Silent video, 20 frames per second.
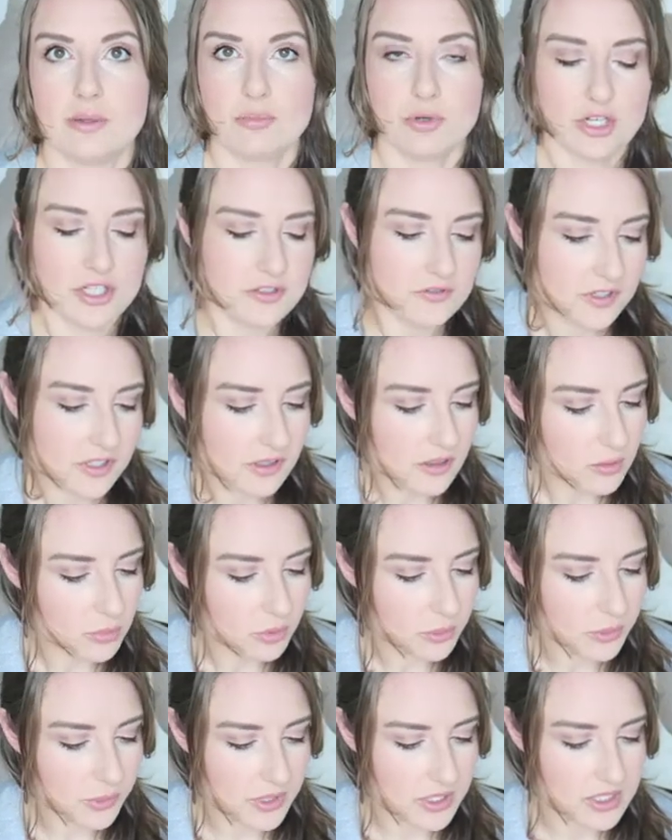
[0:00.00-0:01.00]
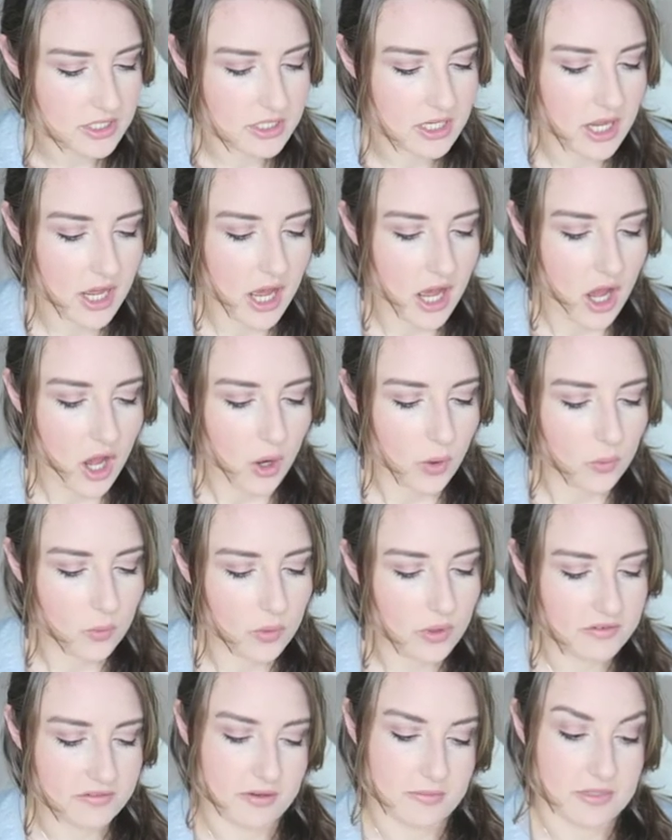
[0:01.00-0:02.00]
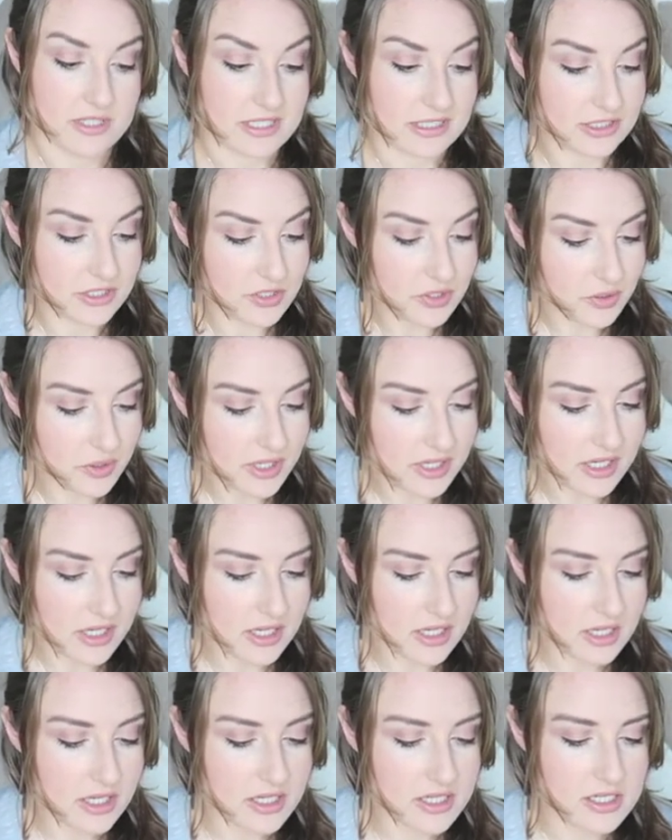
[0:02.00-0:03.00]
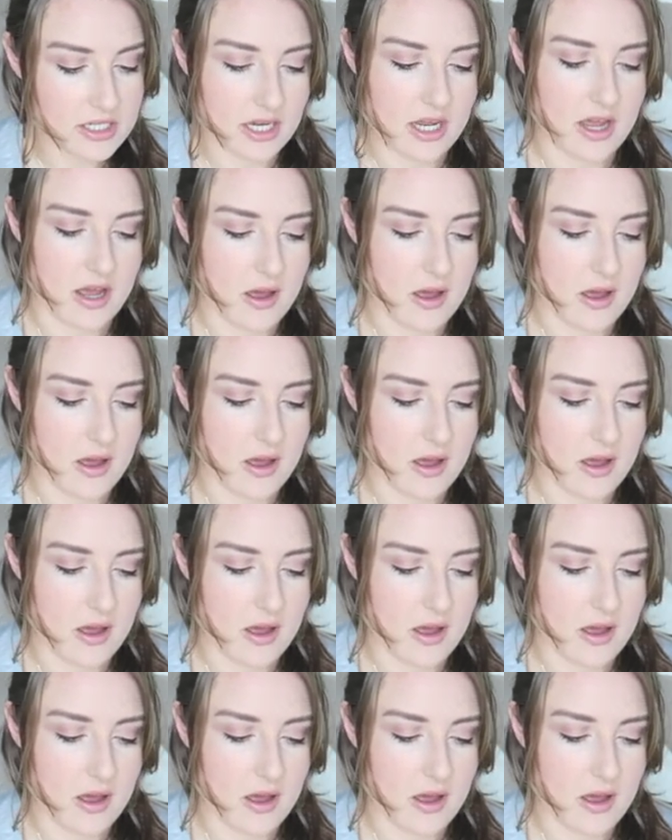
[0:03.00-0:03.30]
breastfeed the boys or if I'm still doing it,